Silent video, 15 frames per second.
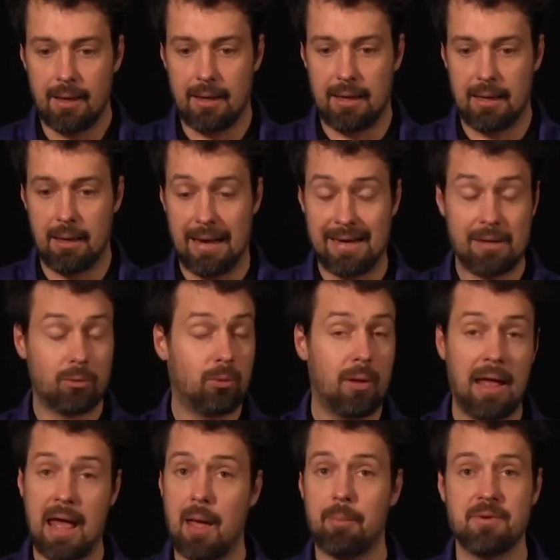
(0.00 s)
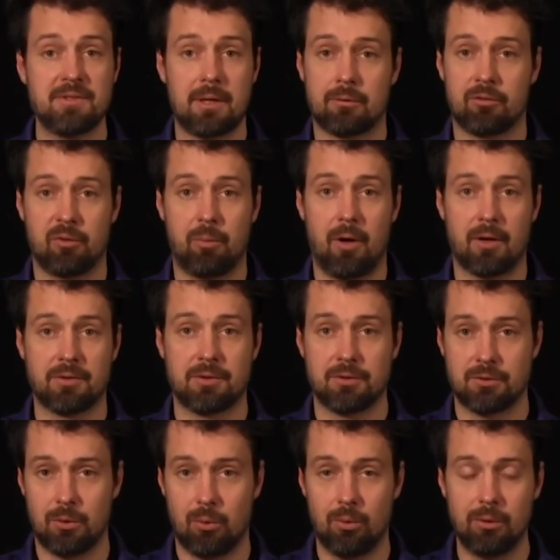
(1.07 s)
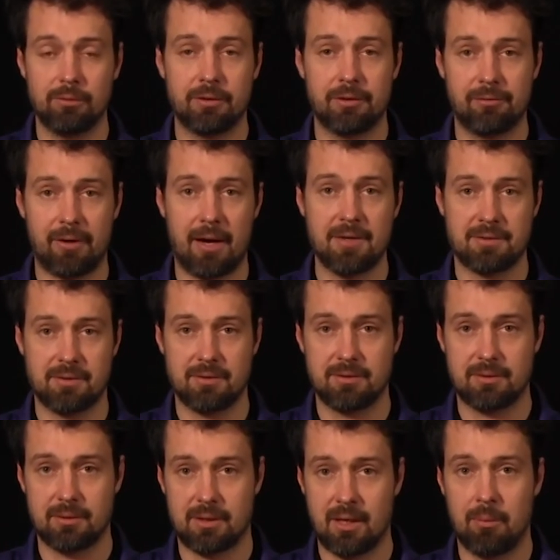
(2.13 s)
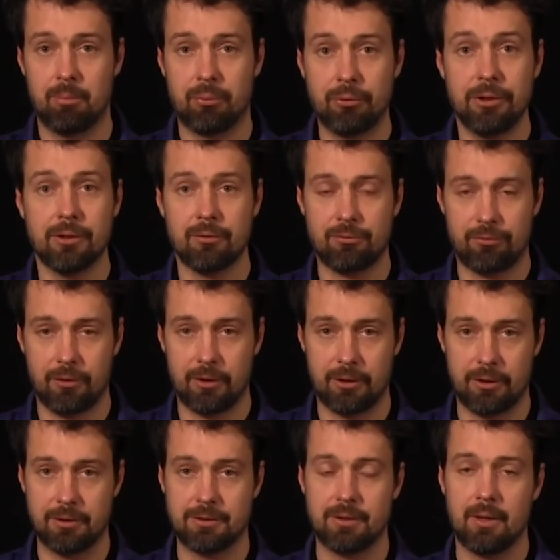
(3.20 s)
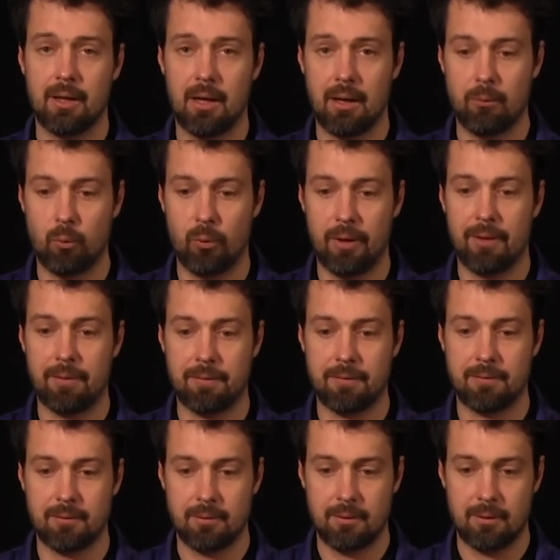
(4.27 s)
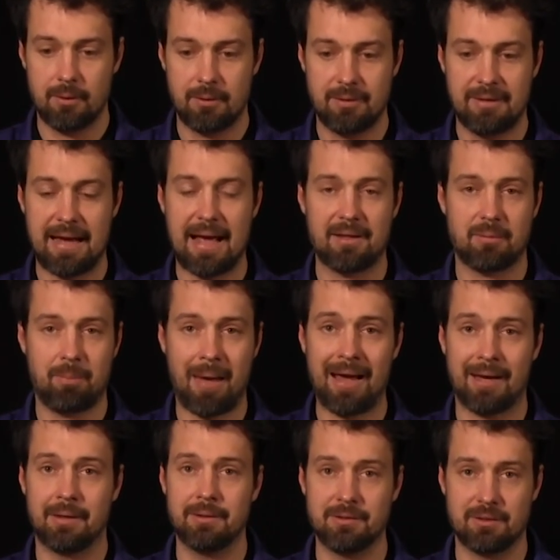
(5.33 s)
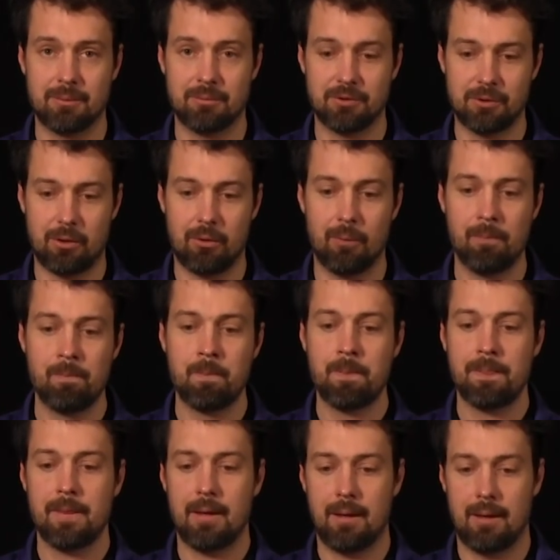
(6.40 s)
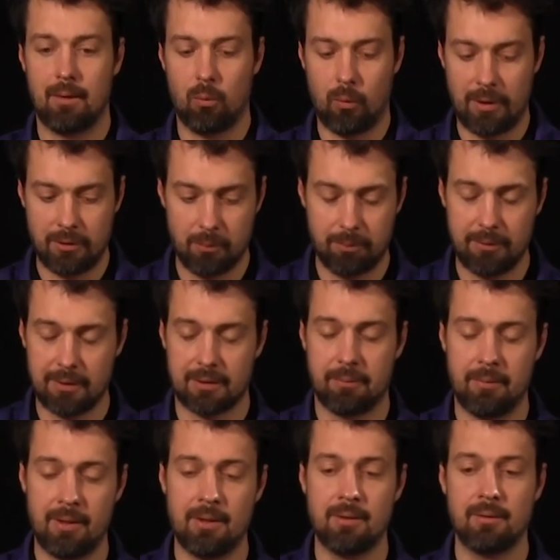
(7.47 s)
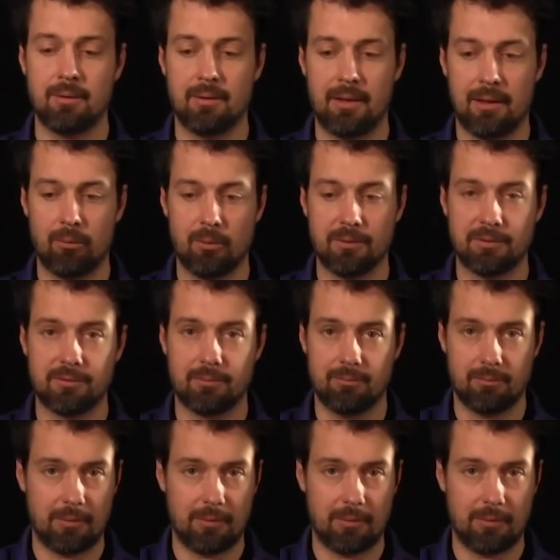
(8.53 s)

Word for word: Uh, and it all happens out of the box. So all of the devices come pre-configured with that mechanism. So uh, when you plug them in, they will